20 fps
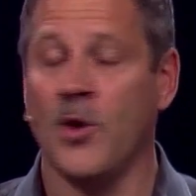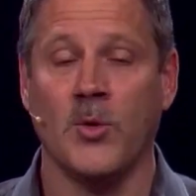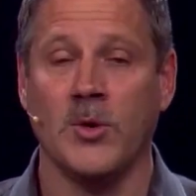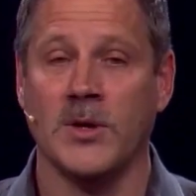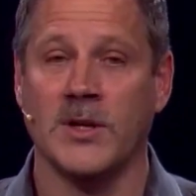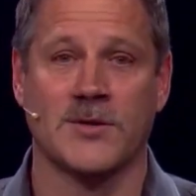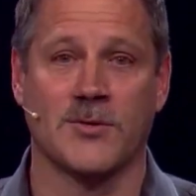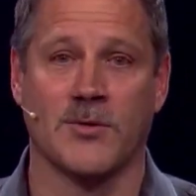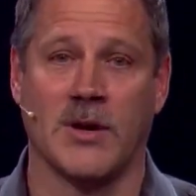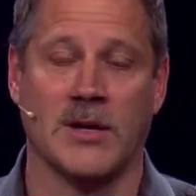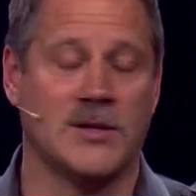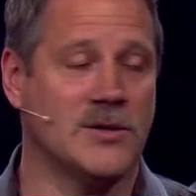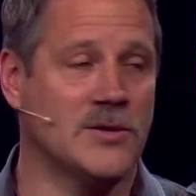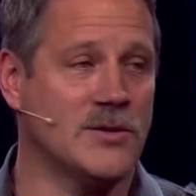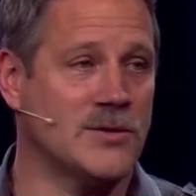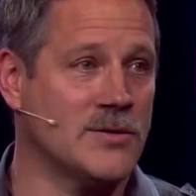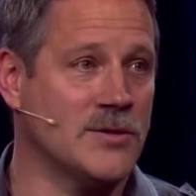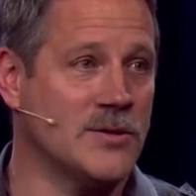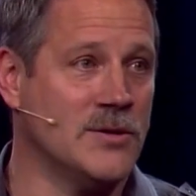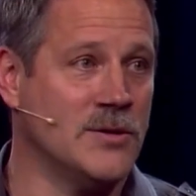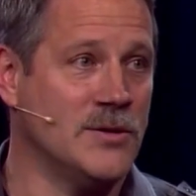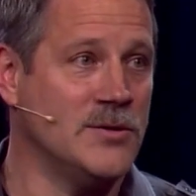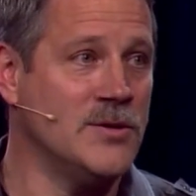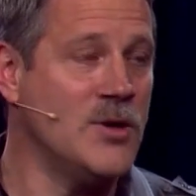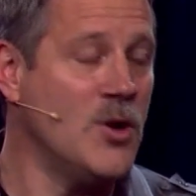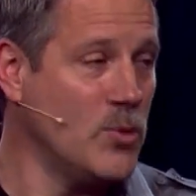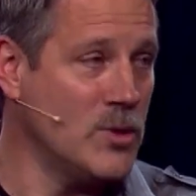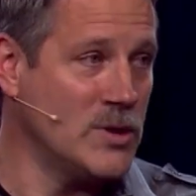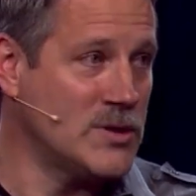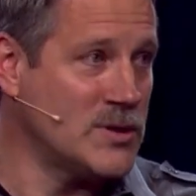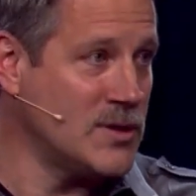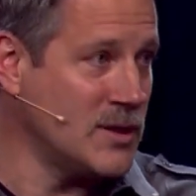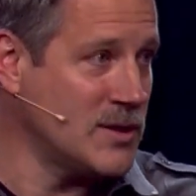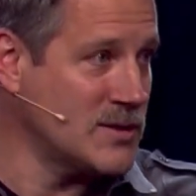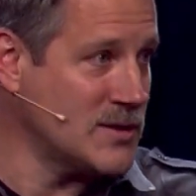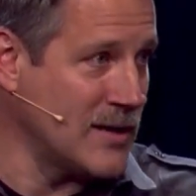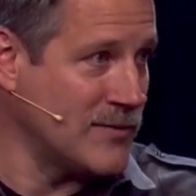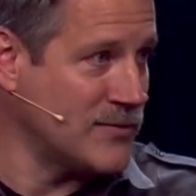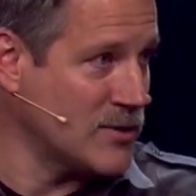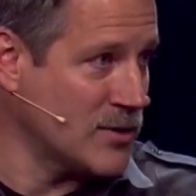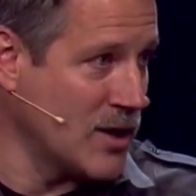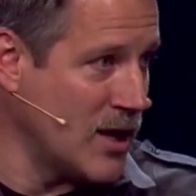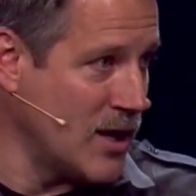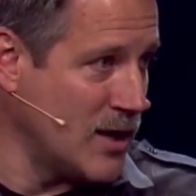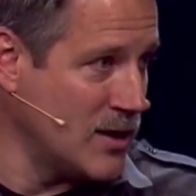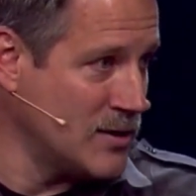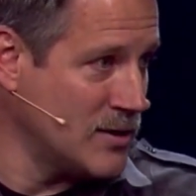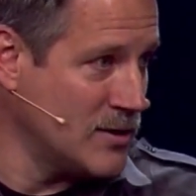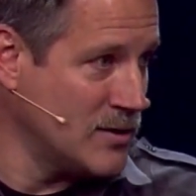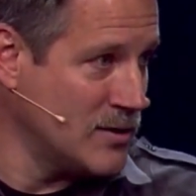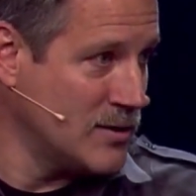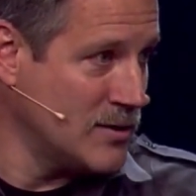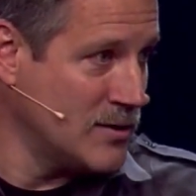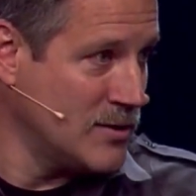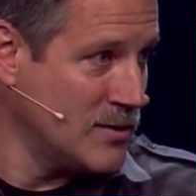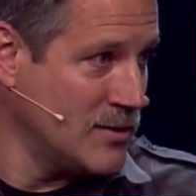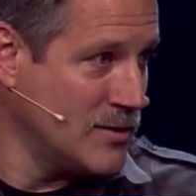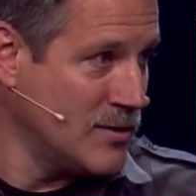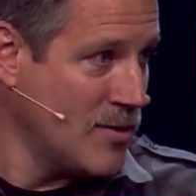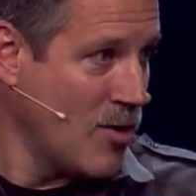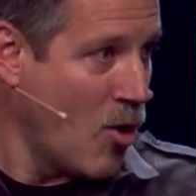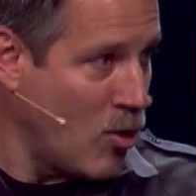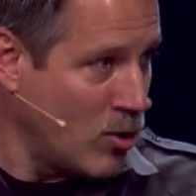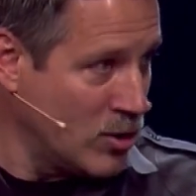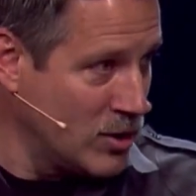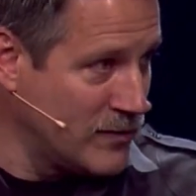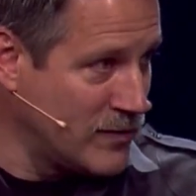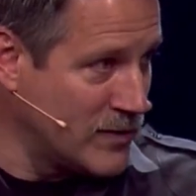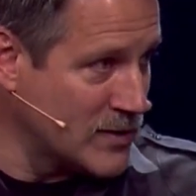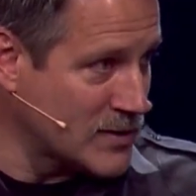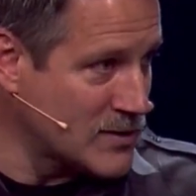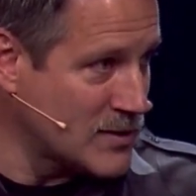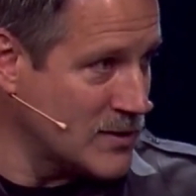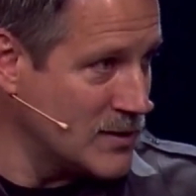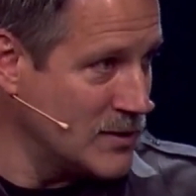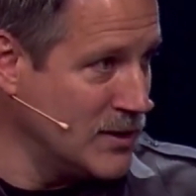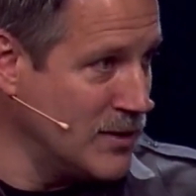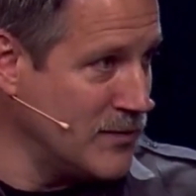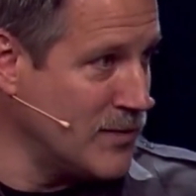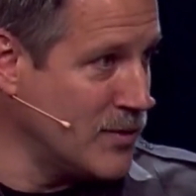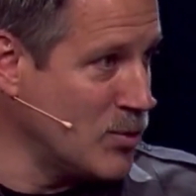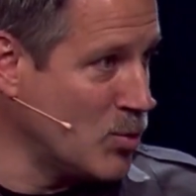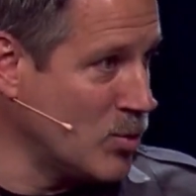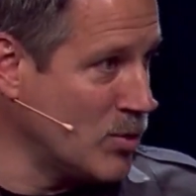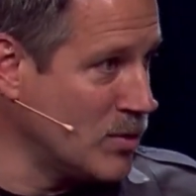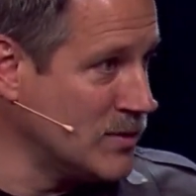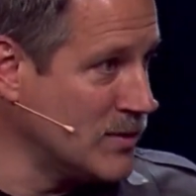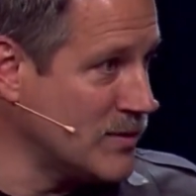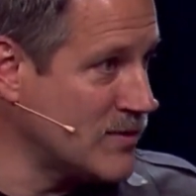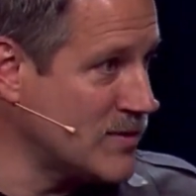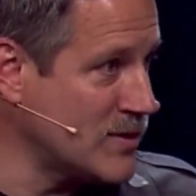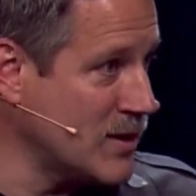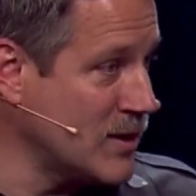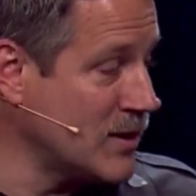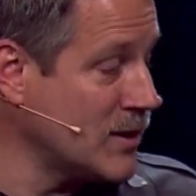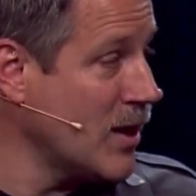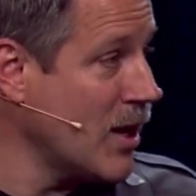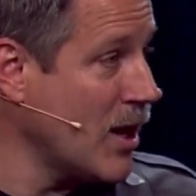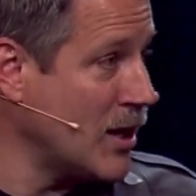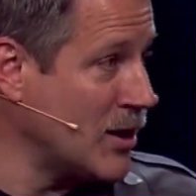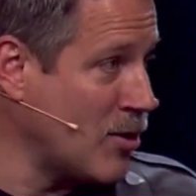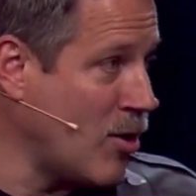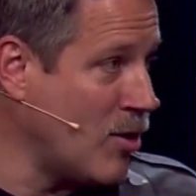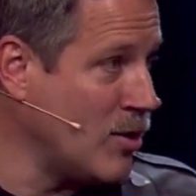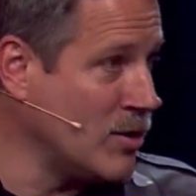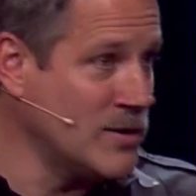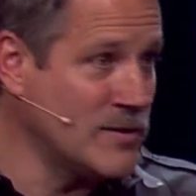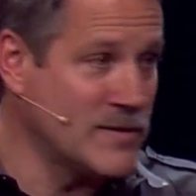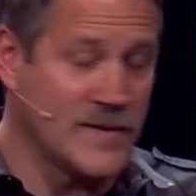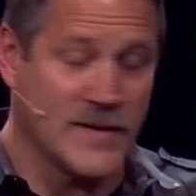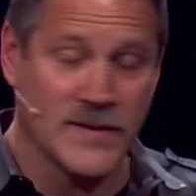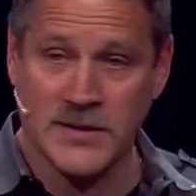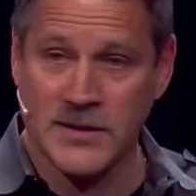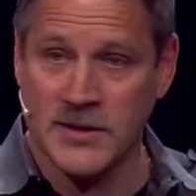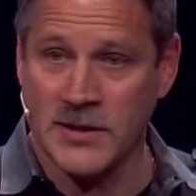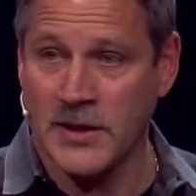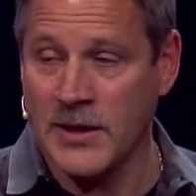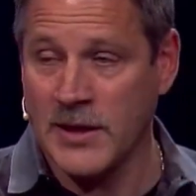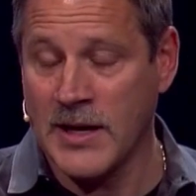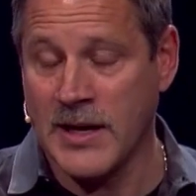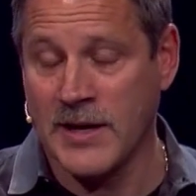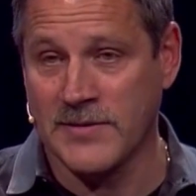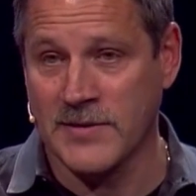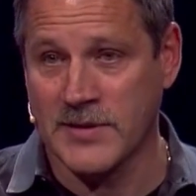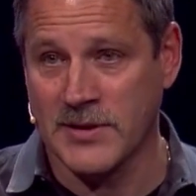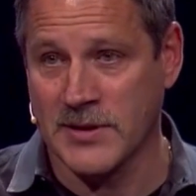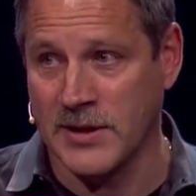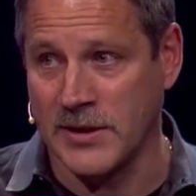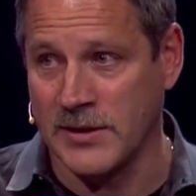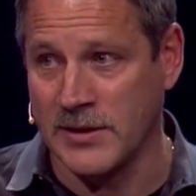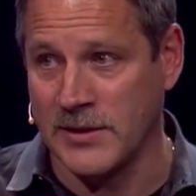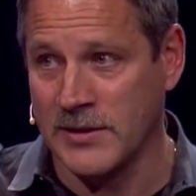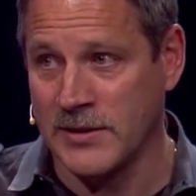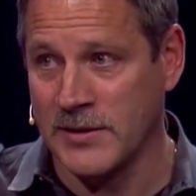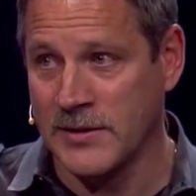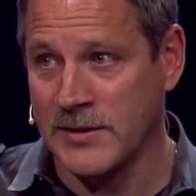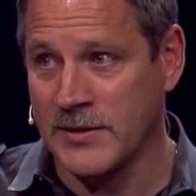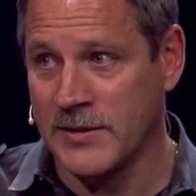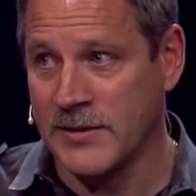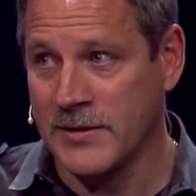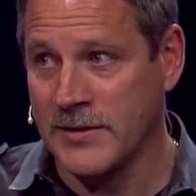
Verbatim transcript: no one is righteous. No one seeks after God. All of us live in a world of sin and all of us have sinned.